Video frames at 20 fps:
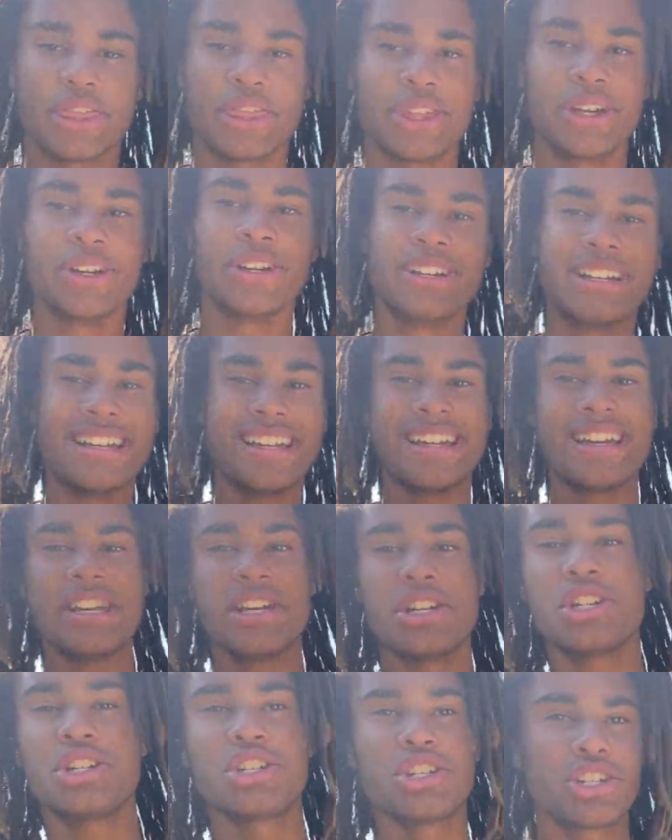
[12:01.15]

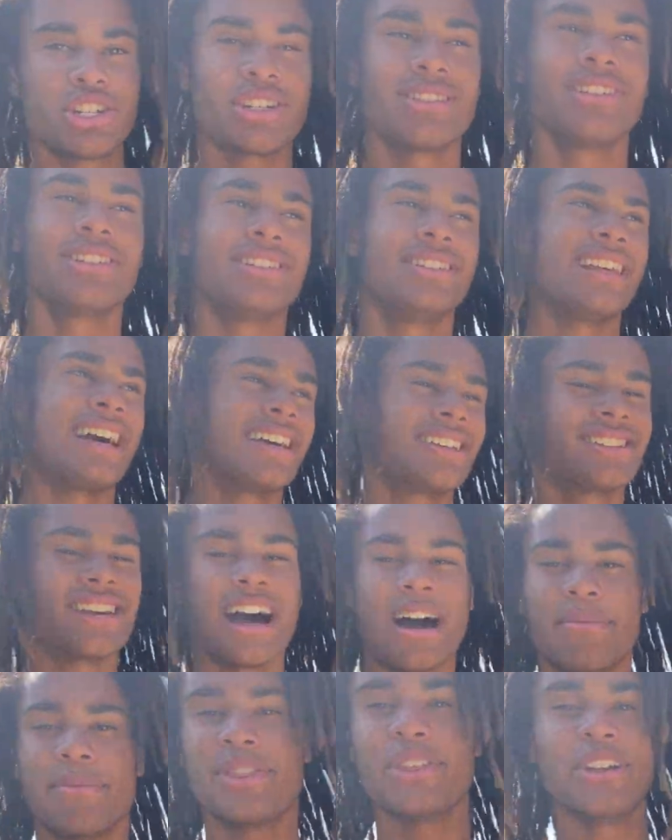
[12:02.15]
30-ish, like
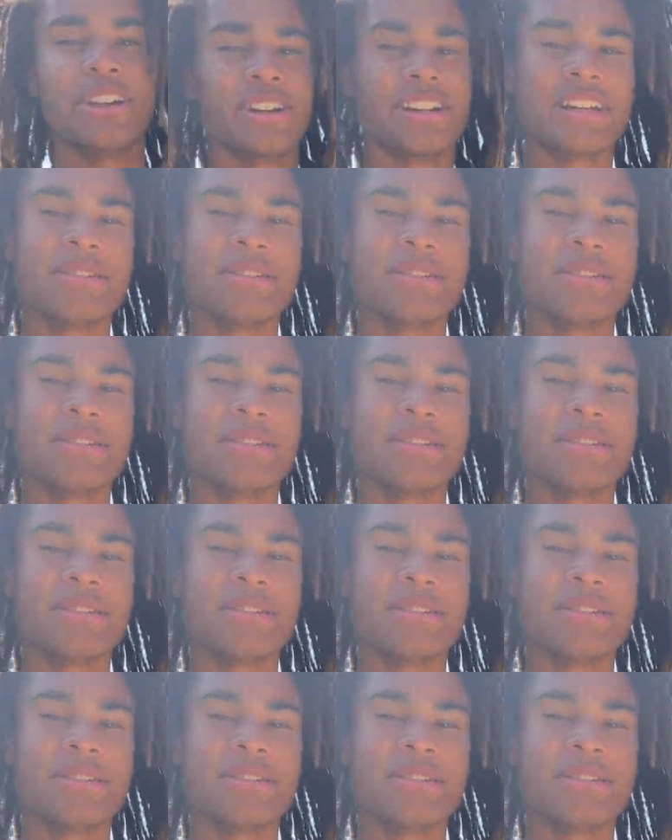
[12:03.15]
top 30